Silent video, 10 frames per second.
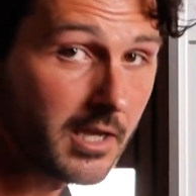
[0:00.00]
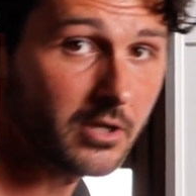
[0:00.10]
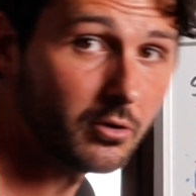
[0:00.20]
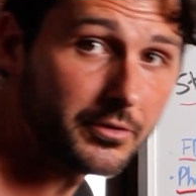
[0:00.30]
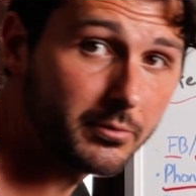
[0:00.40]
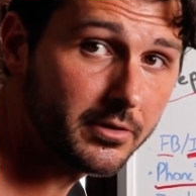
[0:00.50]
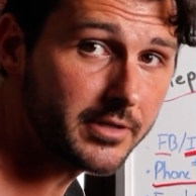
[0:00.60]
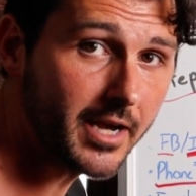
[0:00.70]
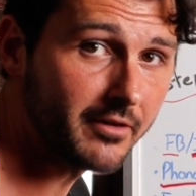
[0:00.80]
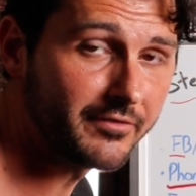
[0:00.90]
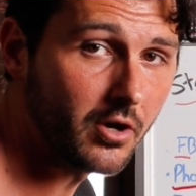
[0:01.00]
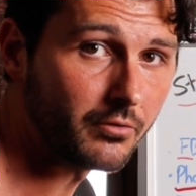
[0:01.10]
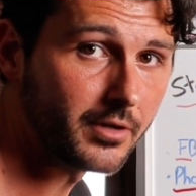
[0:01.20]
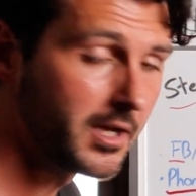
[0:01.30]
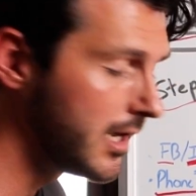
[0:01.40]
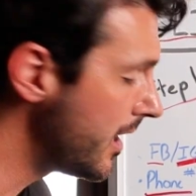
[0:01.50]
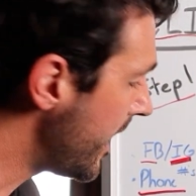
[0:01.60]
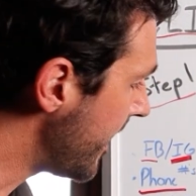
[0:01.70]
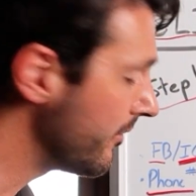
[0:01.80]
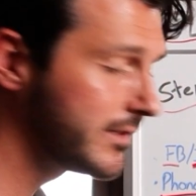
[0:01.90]
Go through your entire phone.
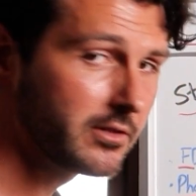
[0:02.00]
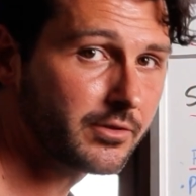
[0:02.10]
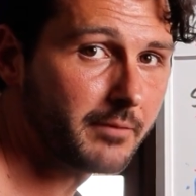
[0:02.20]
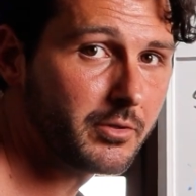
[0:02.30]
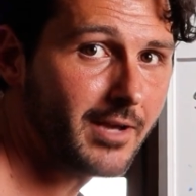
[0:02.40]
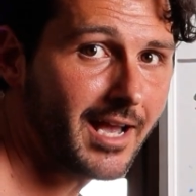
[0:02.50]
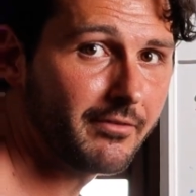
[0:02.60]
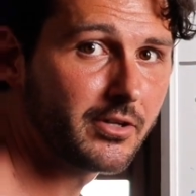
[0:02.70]
Every single number you have,